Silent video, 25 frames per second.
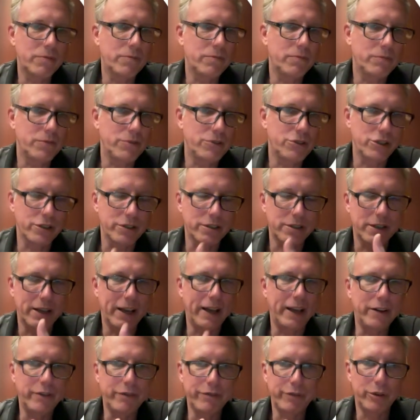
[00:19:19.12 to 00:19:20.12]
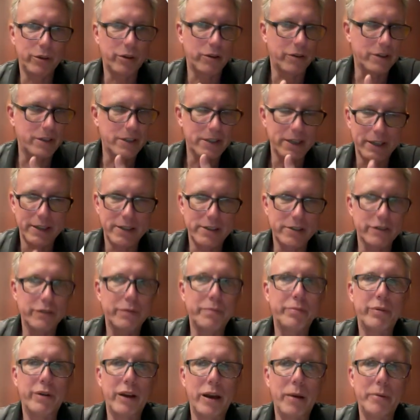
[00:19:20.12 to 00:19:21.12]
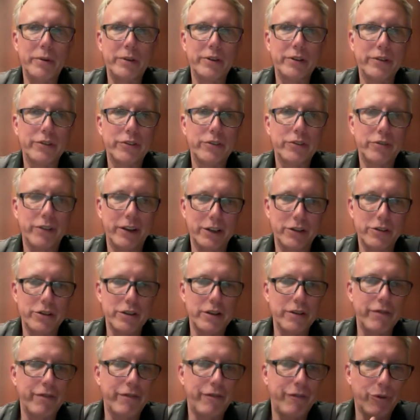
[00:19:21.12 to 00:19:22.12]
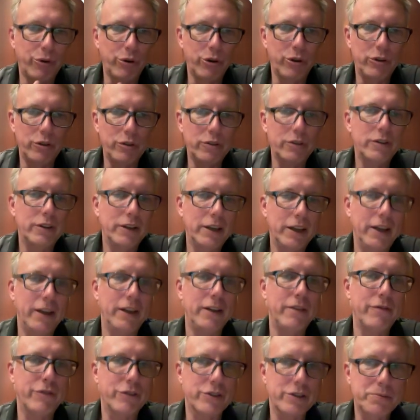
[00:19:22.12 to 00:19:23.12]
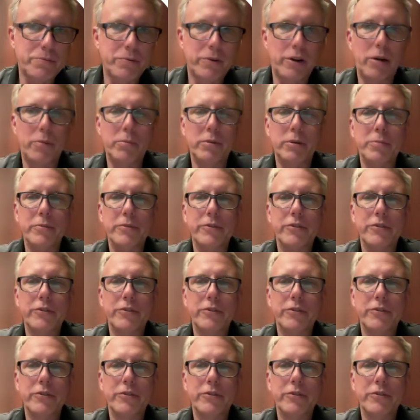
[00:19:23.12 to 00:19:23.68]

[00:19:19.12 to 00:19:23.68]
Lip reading: just a handful or tens of parameters to actually full inverse problems.